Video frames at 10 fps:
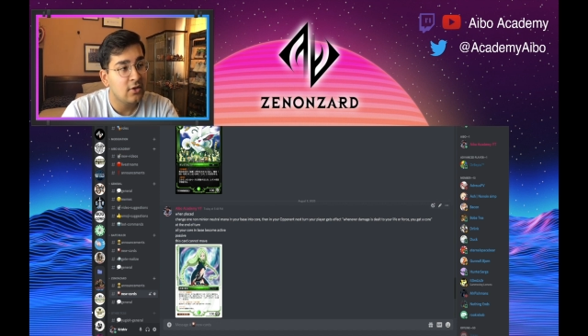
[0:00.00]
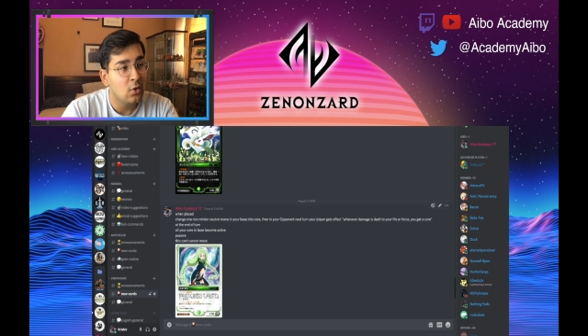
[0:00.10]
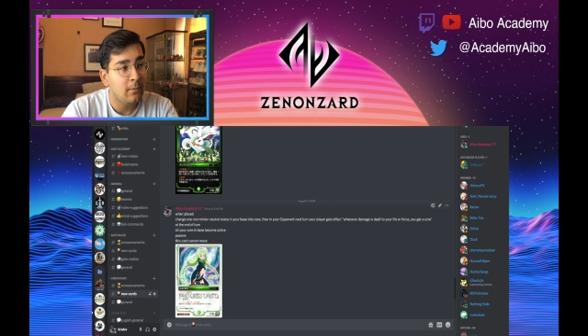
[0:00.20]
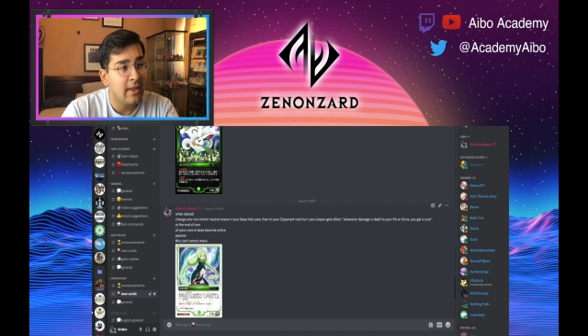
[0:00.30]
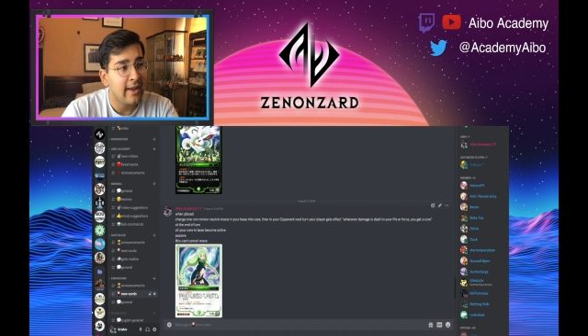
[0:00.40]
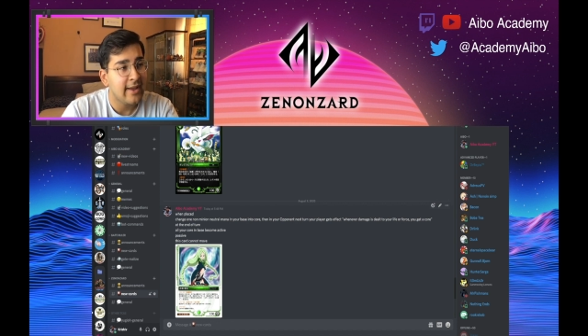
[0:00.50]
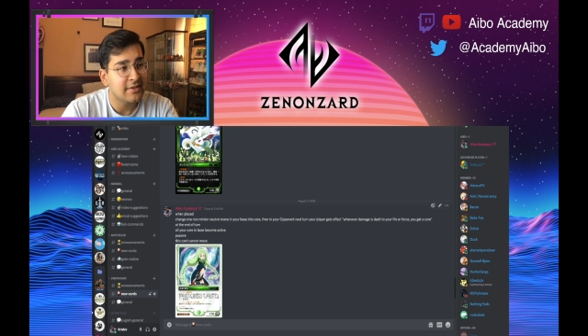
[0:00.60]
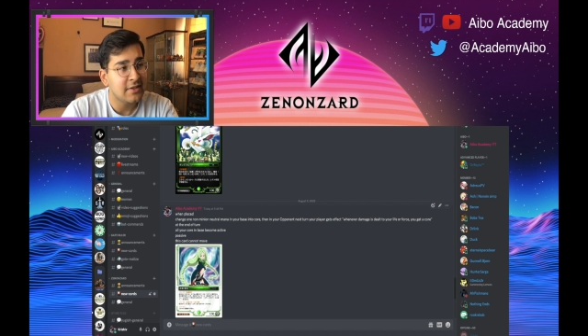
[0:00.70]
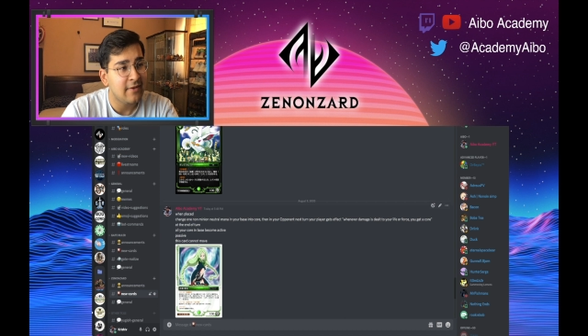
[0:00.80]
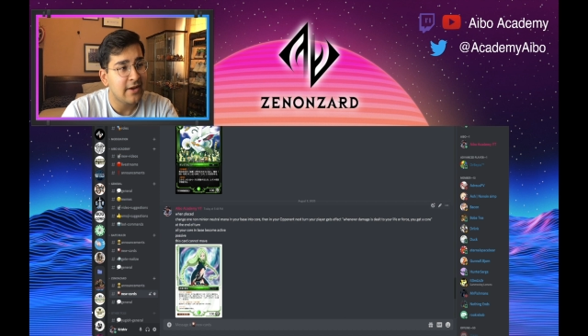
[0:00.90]
your player gets
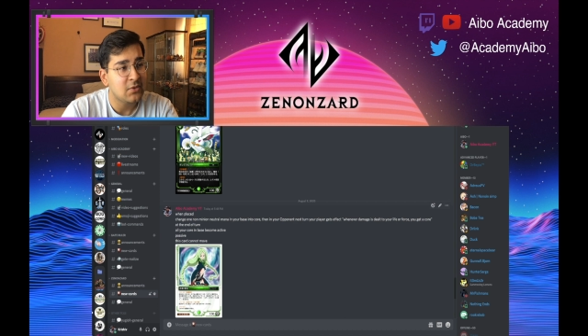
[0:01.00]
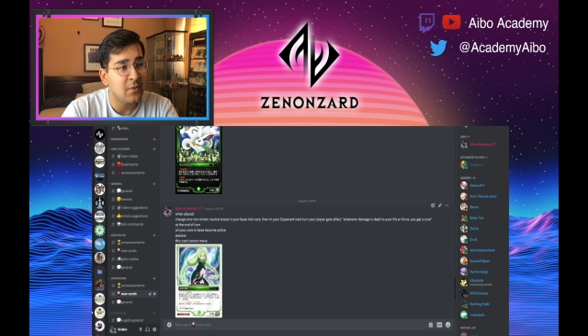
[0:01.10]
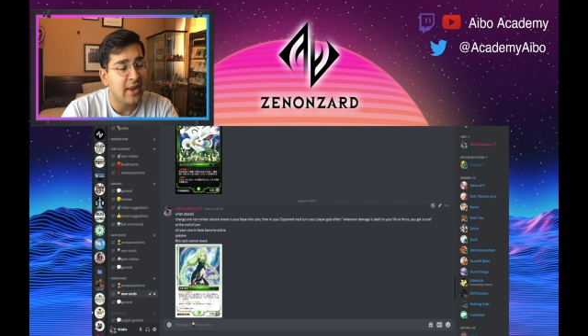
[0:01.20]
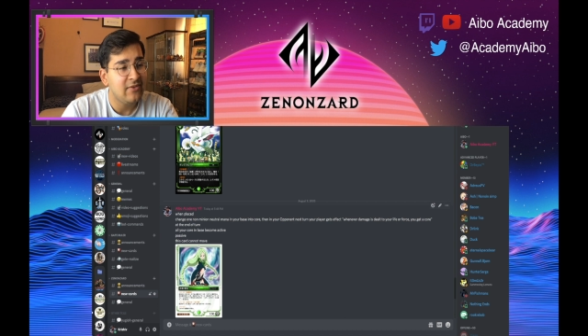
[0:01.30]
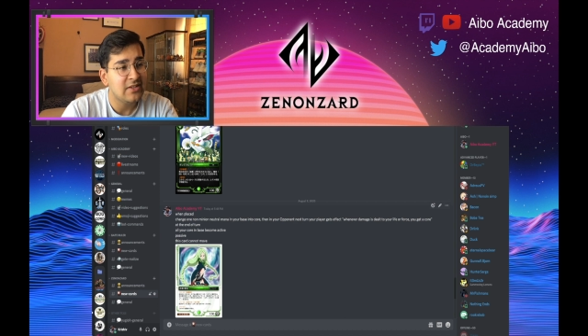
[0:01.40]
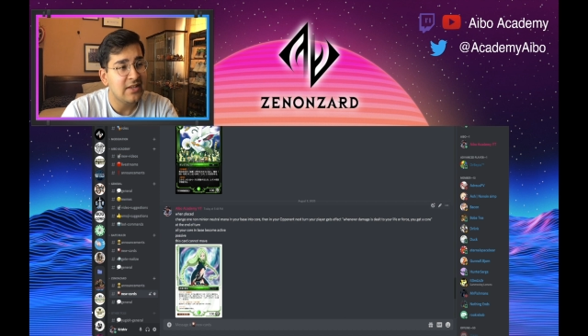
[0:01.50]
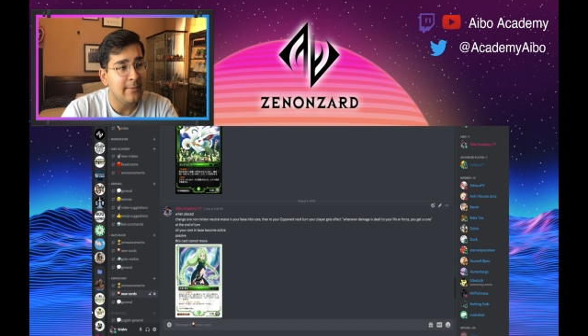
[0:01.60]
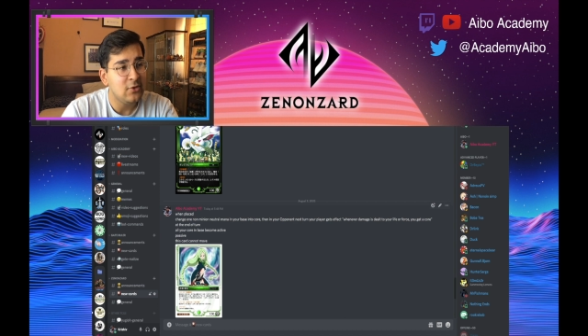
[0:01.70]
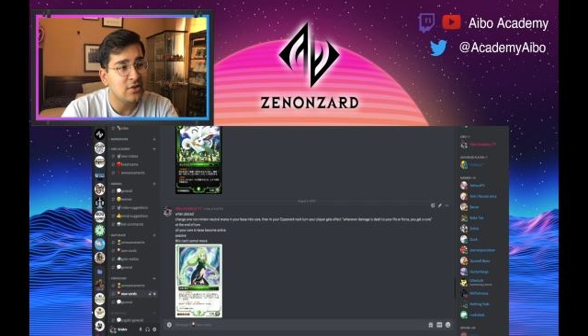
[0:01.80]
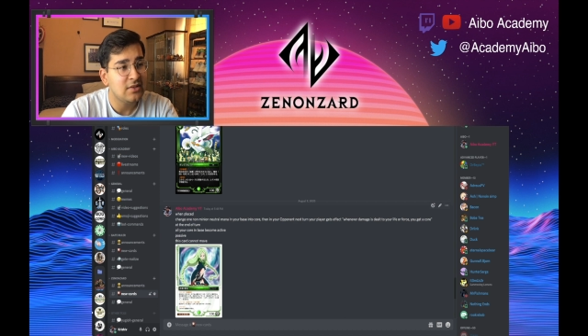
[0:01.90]
the effect whenever
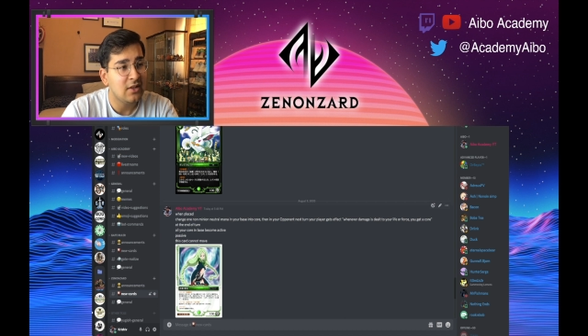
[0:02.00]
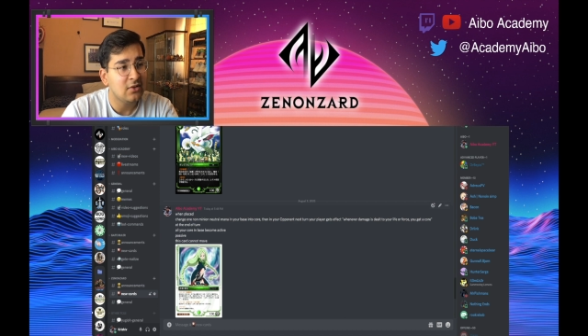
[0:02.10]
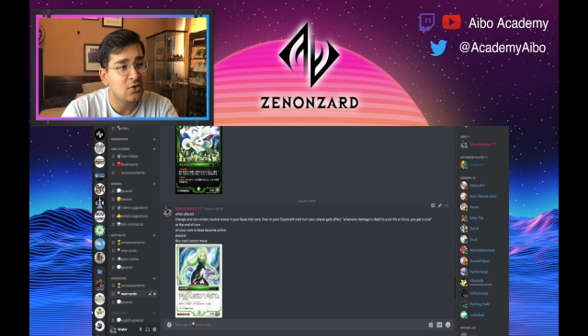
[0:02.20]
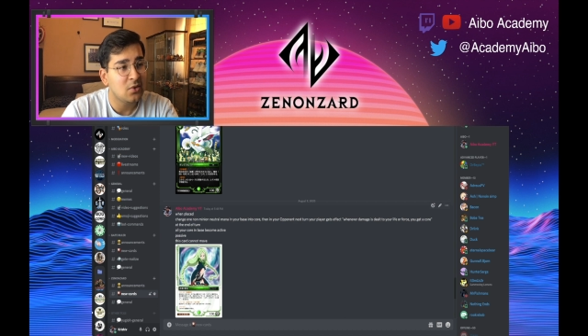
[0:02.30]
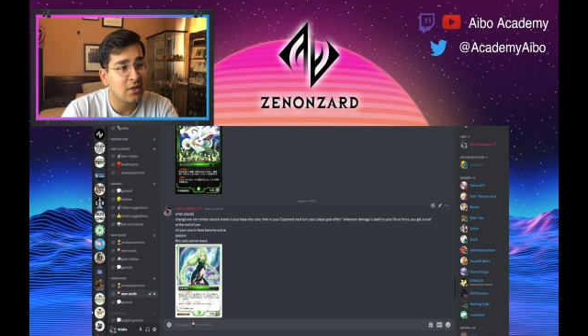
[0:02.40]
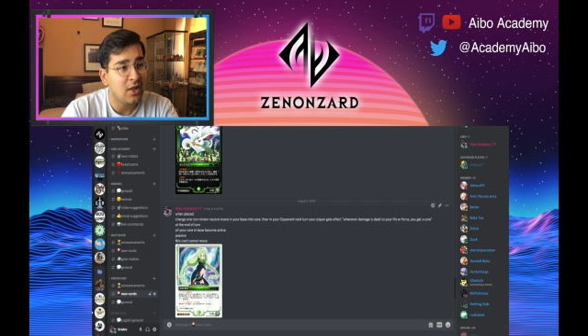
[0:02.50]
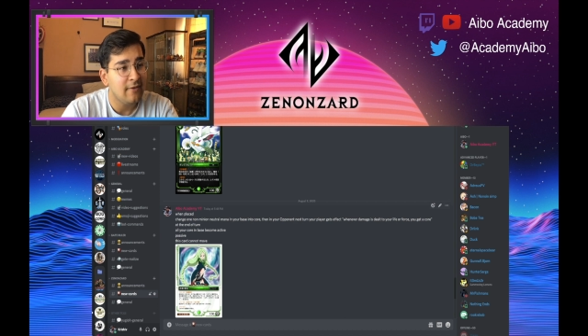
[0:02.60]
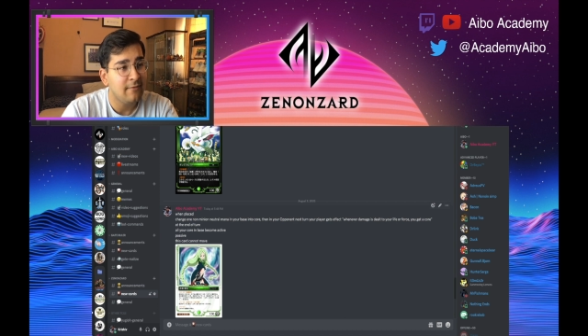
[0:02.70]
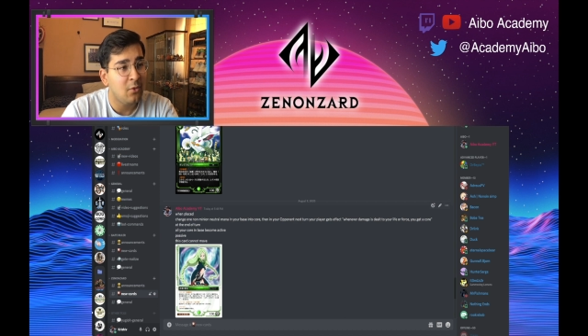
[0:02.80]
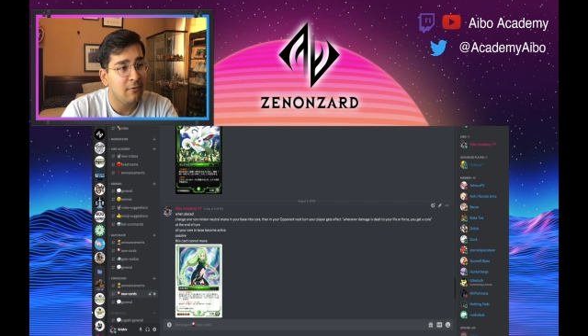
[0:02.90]
damage is dealt to your life
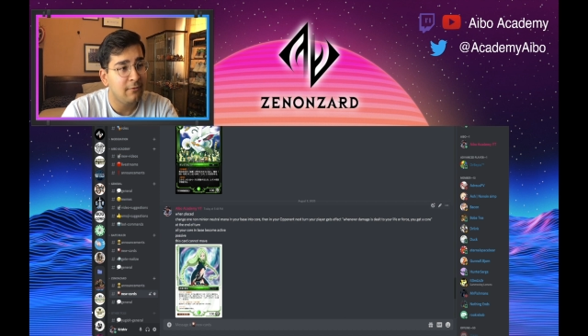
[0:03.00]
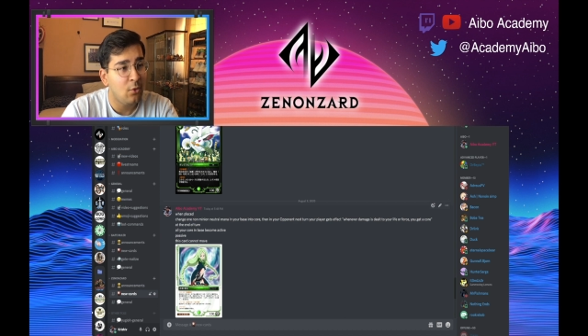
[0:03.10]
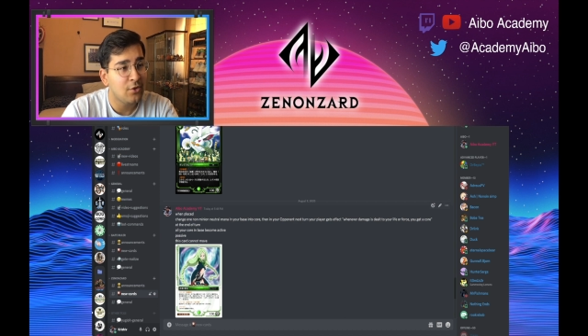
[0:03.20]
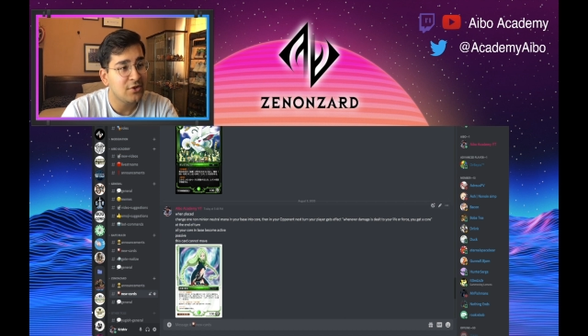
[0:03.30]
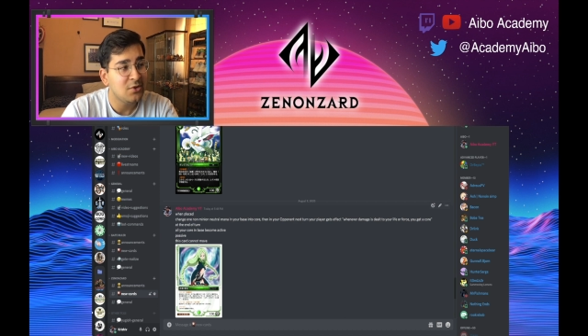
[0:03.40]
or force,